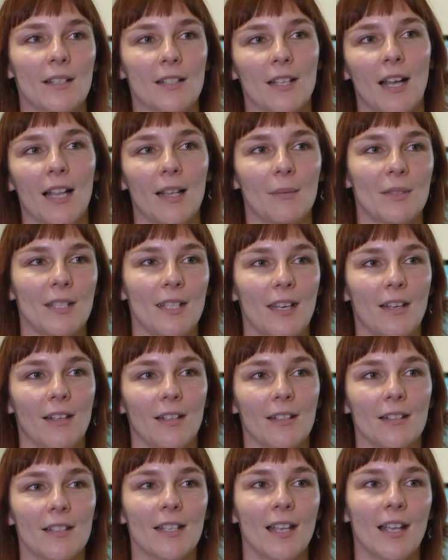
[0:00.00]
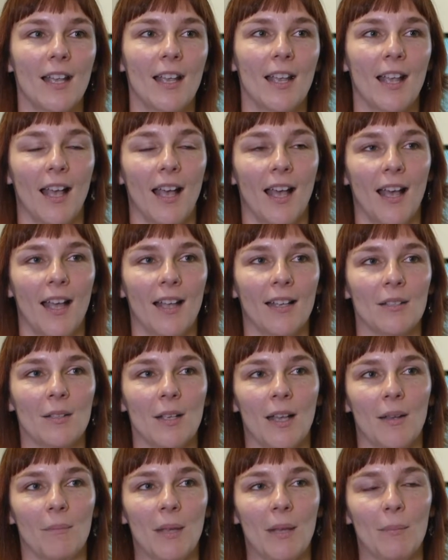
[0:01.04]
asylum seekers, and
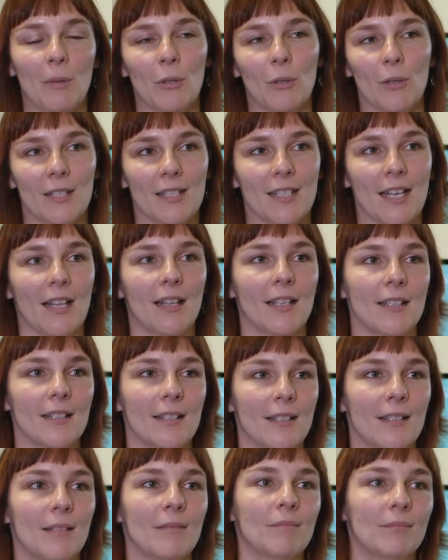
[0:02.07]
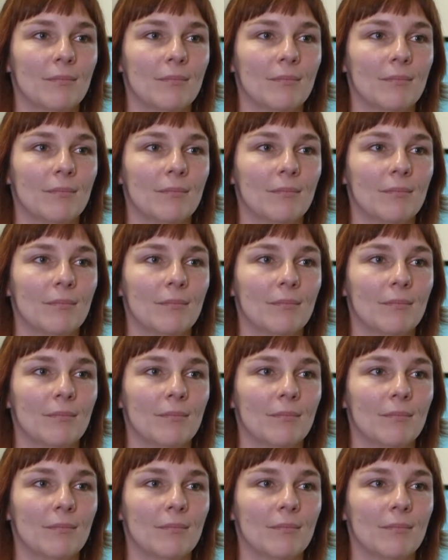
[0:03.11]
uh, people who are stateless.